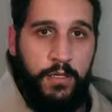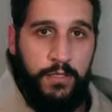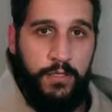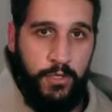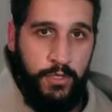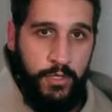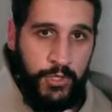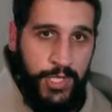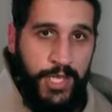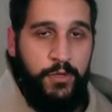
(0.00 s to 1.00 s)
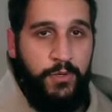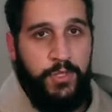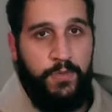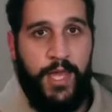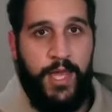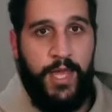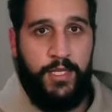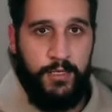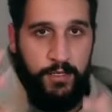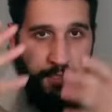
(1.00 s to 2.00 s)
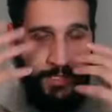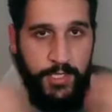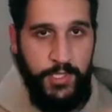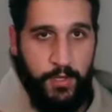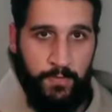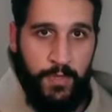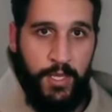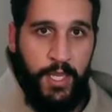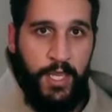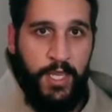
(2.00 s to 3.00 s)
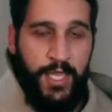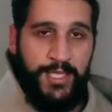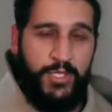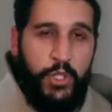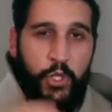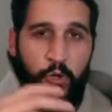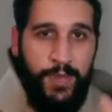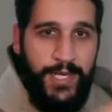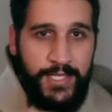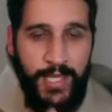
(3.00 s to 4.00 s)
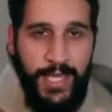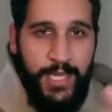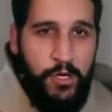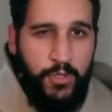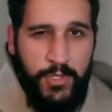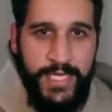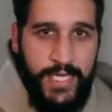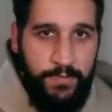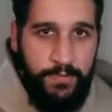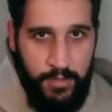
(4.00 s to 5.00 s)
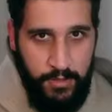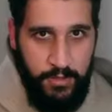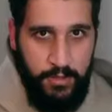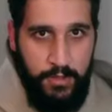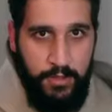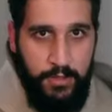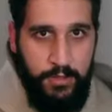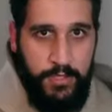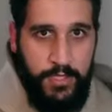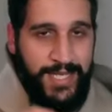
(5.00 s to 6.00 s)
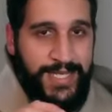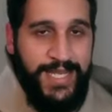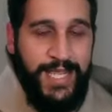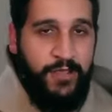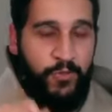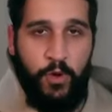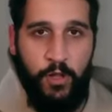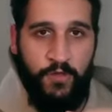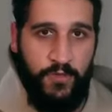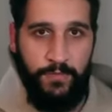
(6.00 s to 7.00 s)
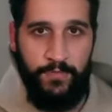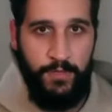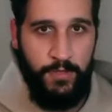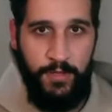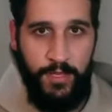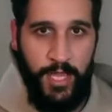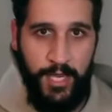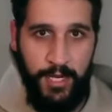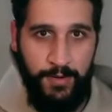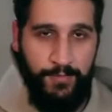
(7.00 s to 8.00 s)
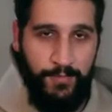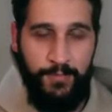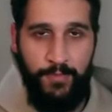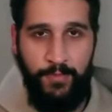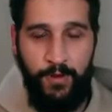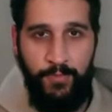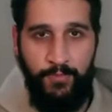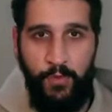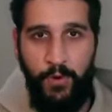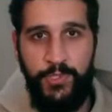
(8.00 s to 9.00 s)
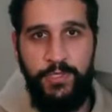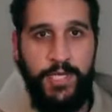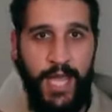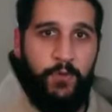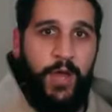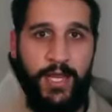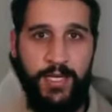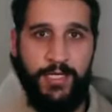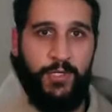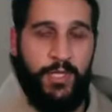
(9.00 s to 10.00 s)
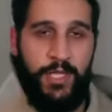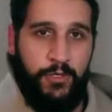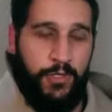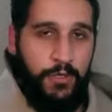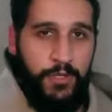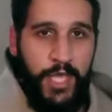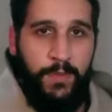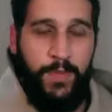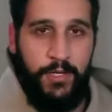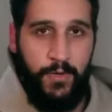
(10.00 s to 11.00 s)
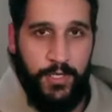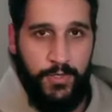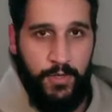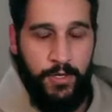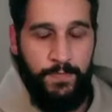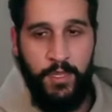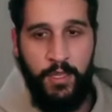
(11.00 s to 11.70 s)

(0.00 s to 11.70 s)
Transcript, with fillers: your, your psychosomatic system is too many layers deep to dig through all of them. And most of the time, we're adding new layers all the time, anyways, right?